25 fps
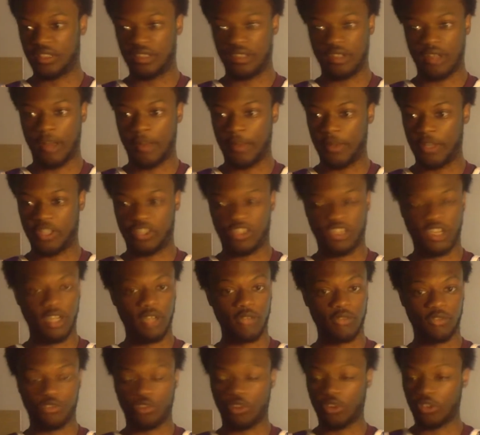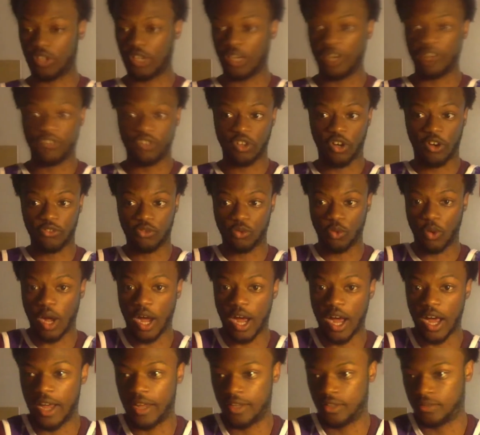I mean, the channel was all definitely off to a
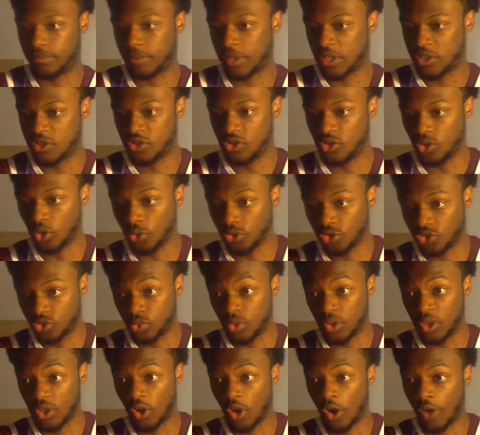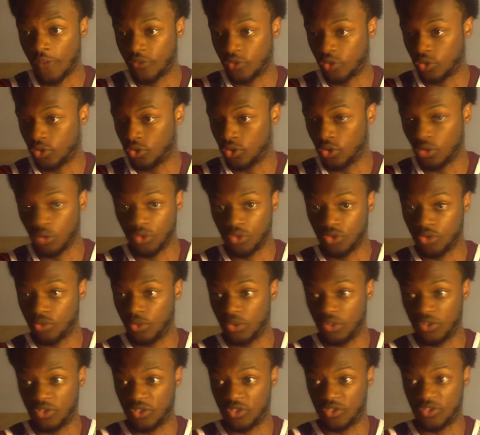high, especially those three, after those
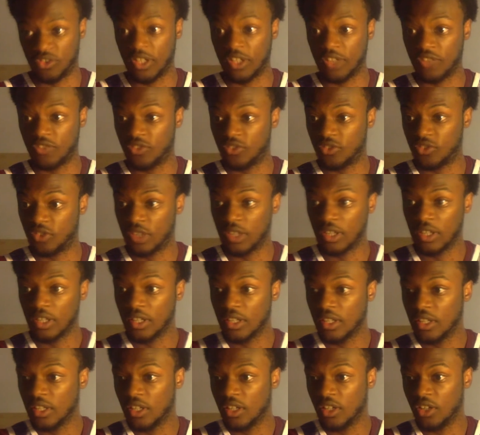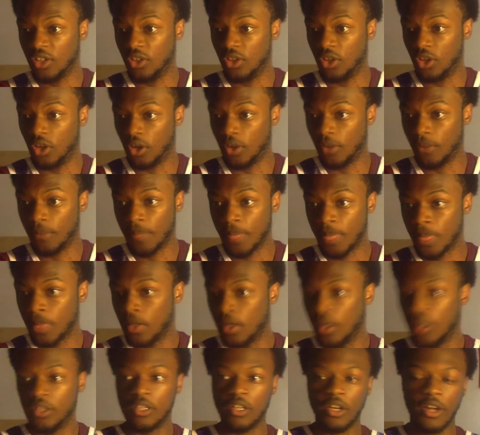three successes, you know.
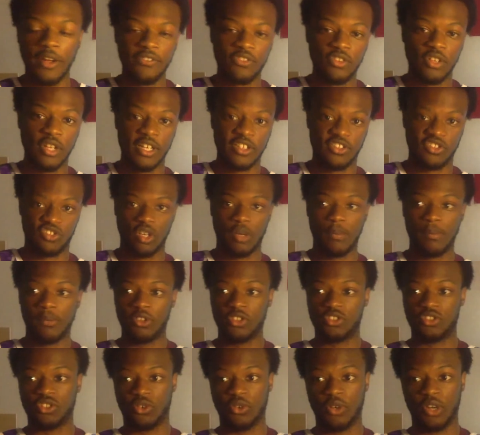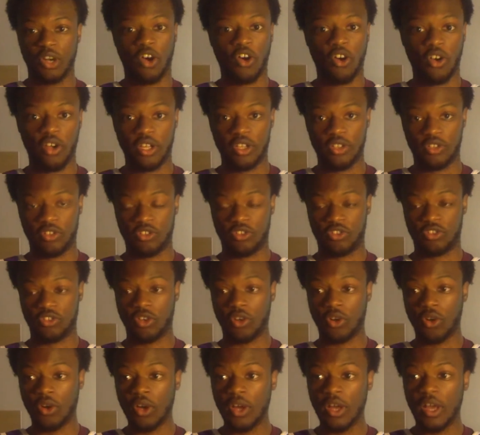And then after that summer, so in August or
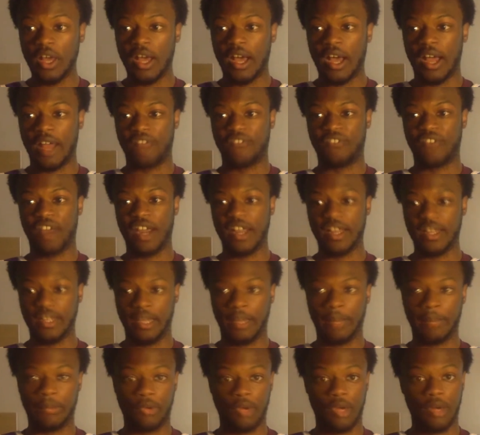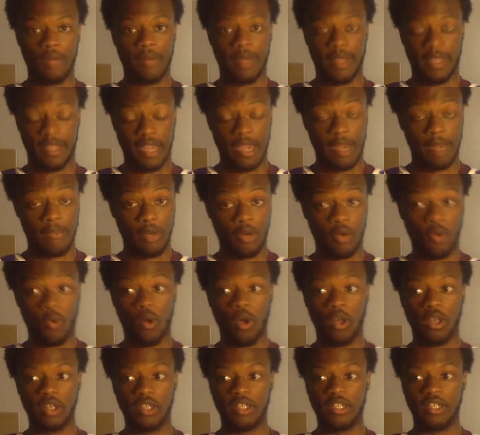so, I finally upgraded my camera
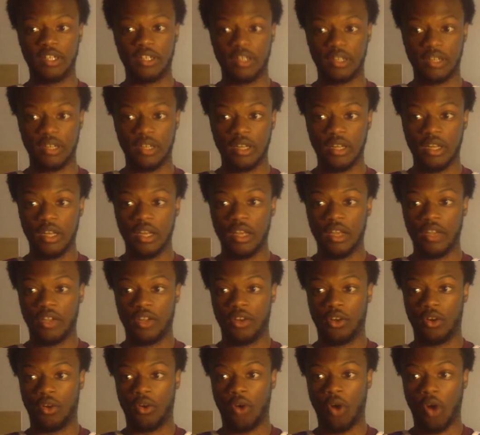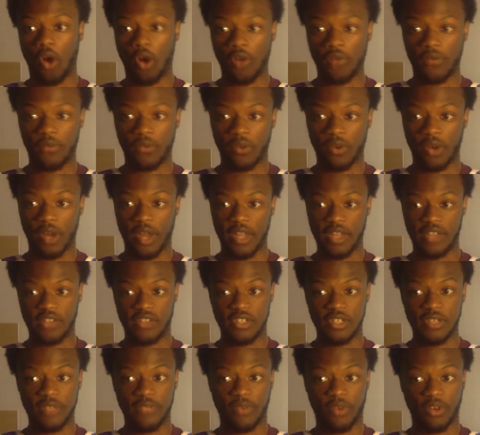quality to, you know, offer
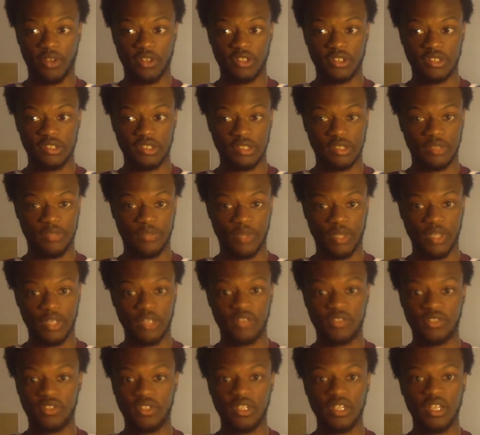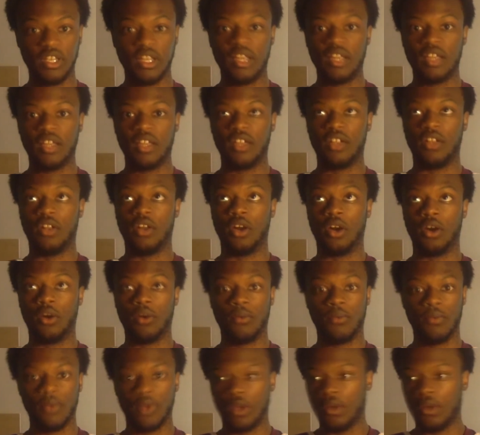HD versions of the vids, you know.
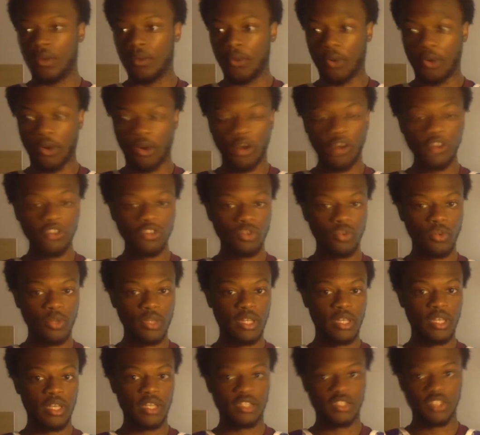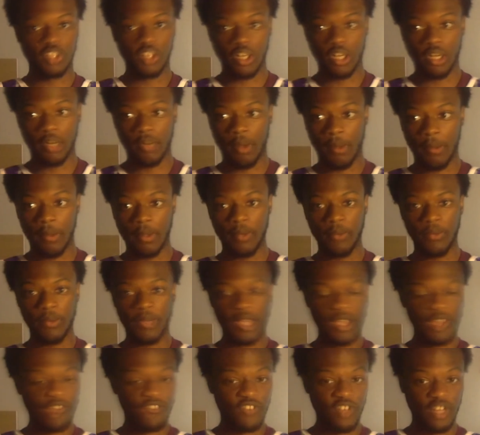And also, we can't talk about, I mean, we
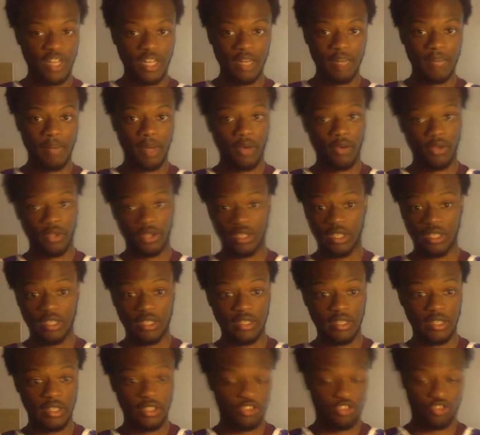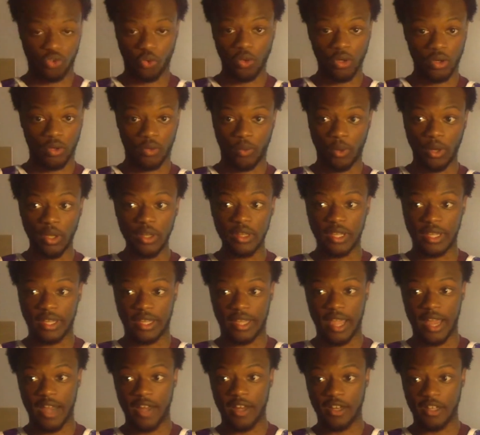can't forget about the historic run that
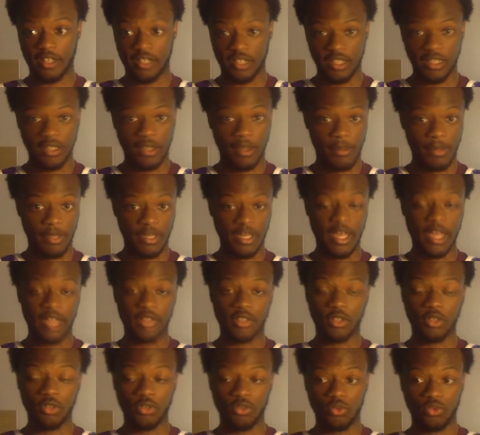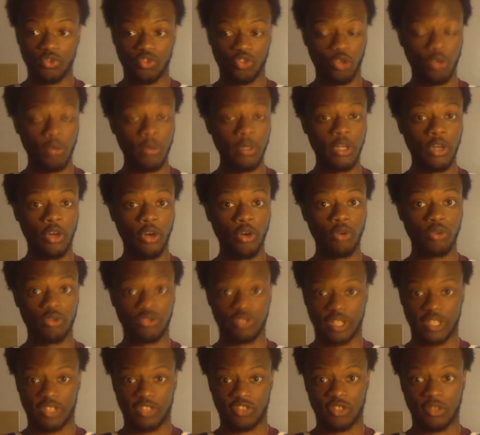Canada did. I mean, they had to go through so many hurdles
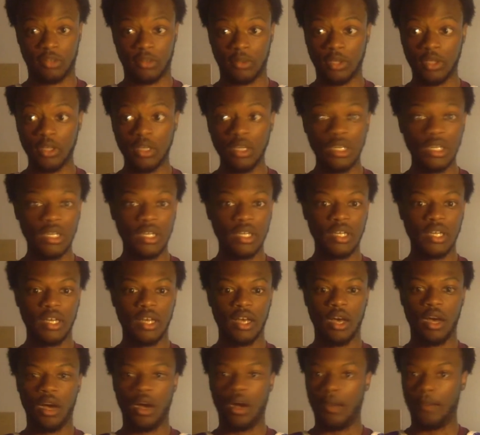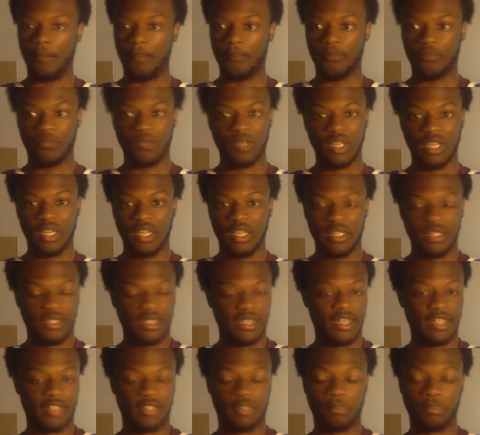that summer. They
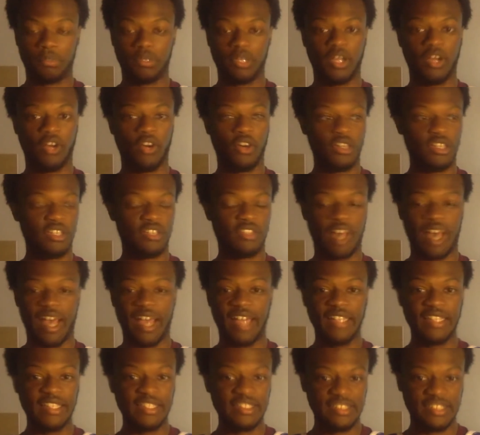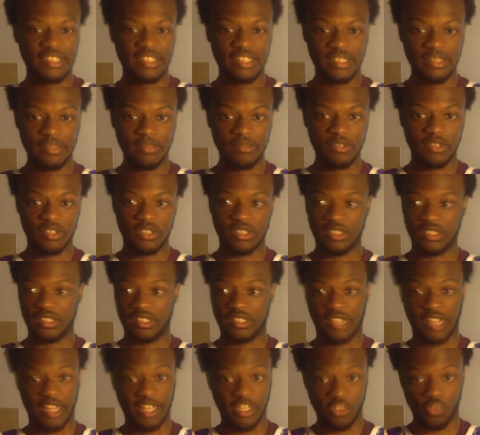had to play all these island teams in
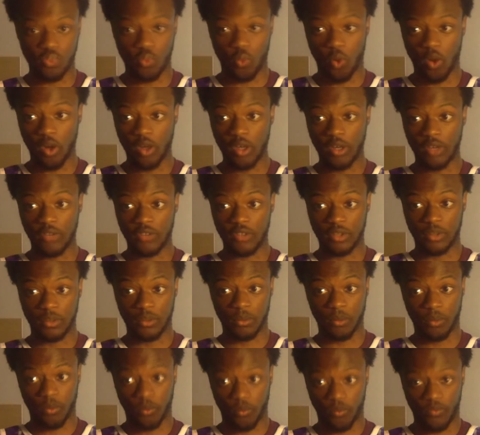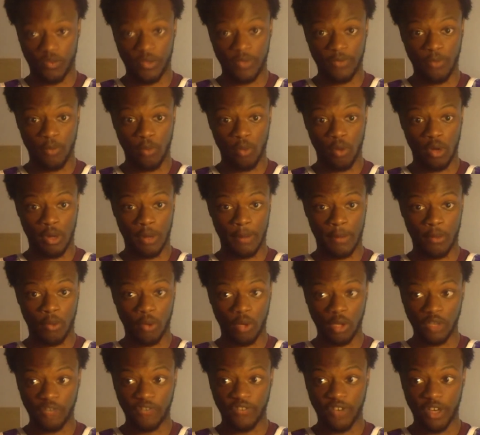stage one of the FIFA World Cup
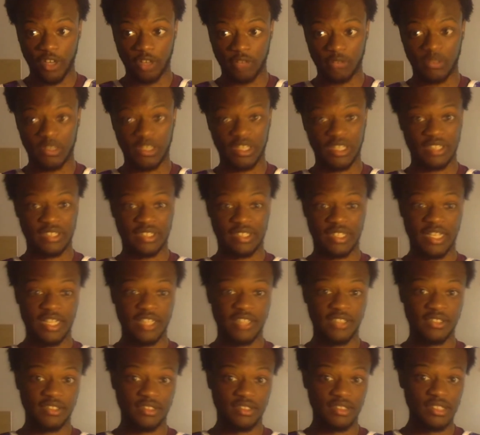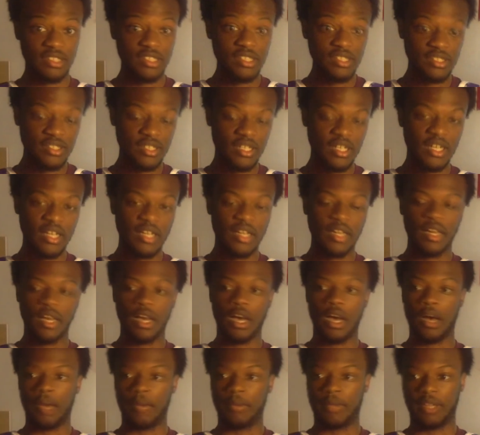qualifiers because the Nations League,
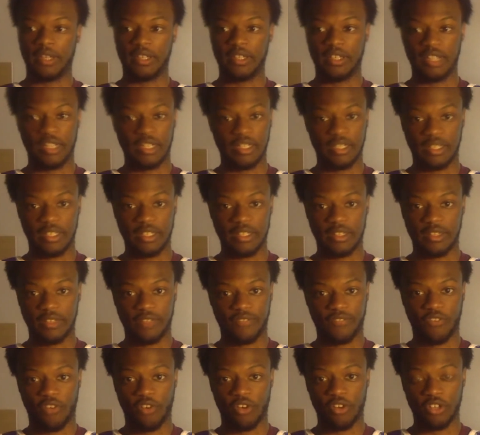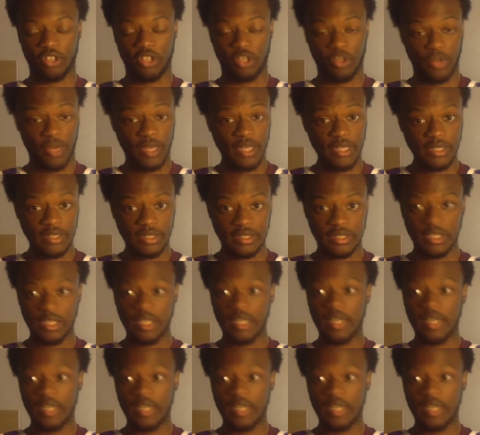they didn't get that far to the U.S.,